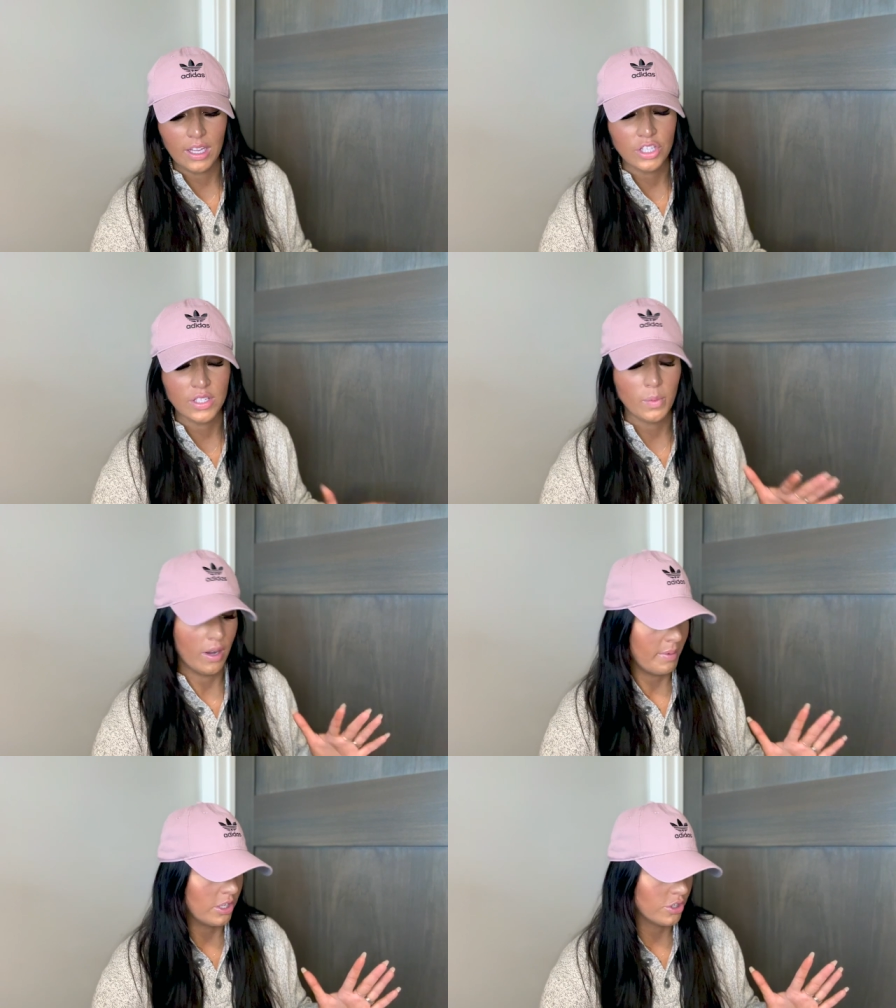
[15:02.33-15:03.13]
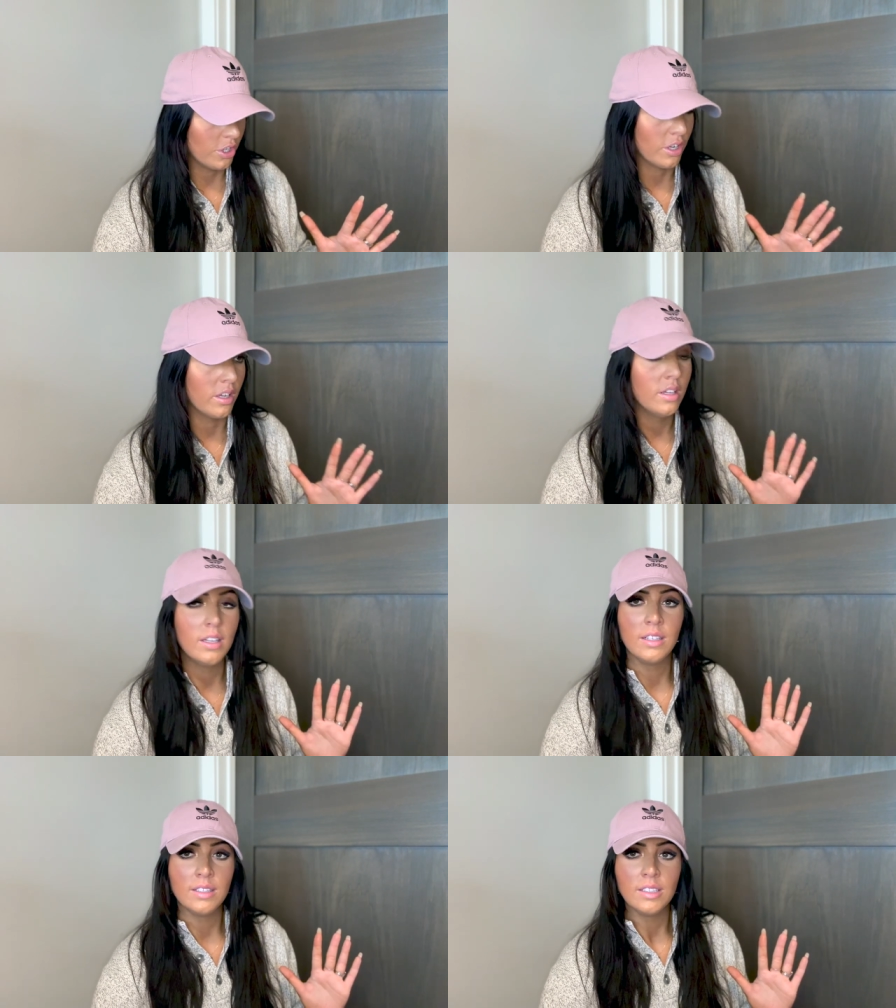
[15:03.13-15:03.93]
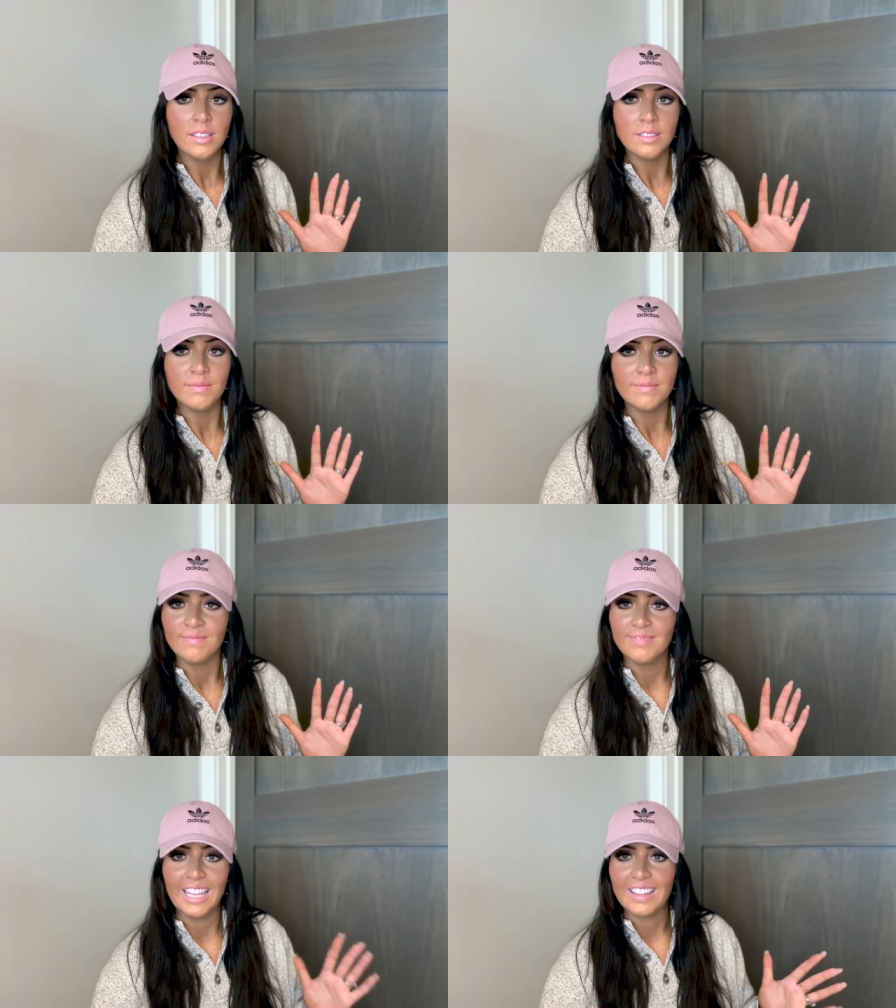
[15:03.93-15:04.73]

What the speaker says: just want to make sure like